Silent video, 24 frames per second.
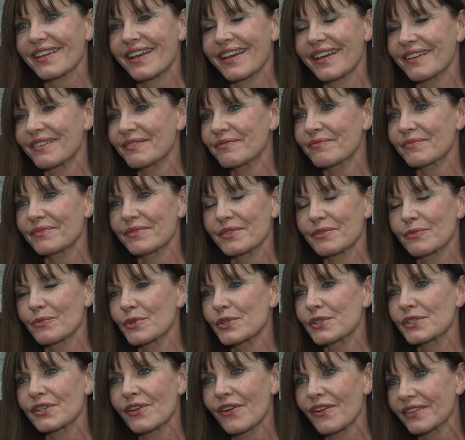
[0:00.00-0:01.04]
uh,
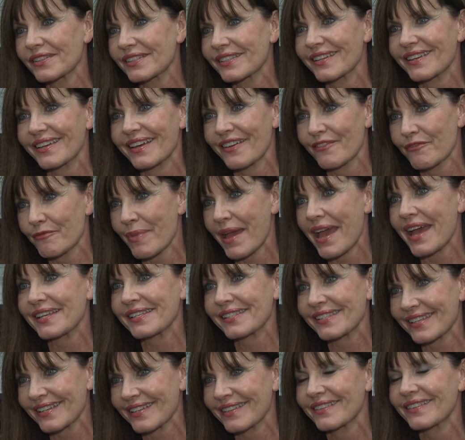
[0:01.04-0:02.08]
result of
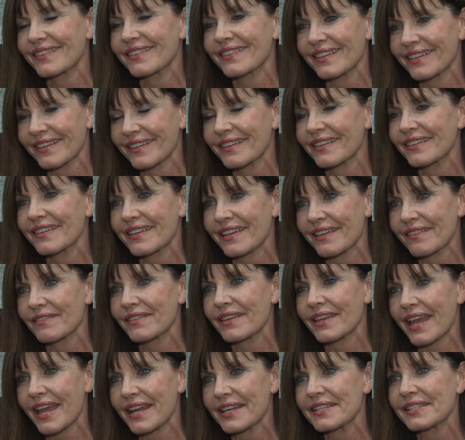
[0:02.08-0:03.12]
passing the
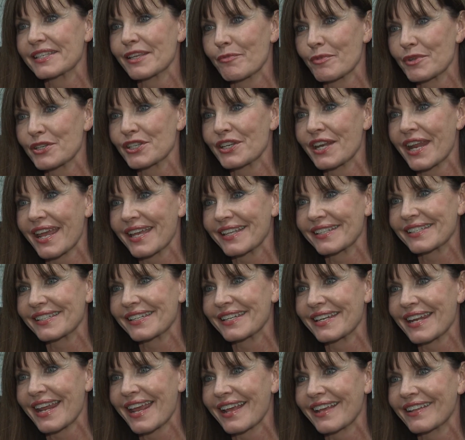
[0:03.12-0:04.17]
Katie Sepich Enhanced DNA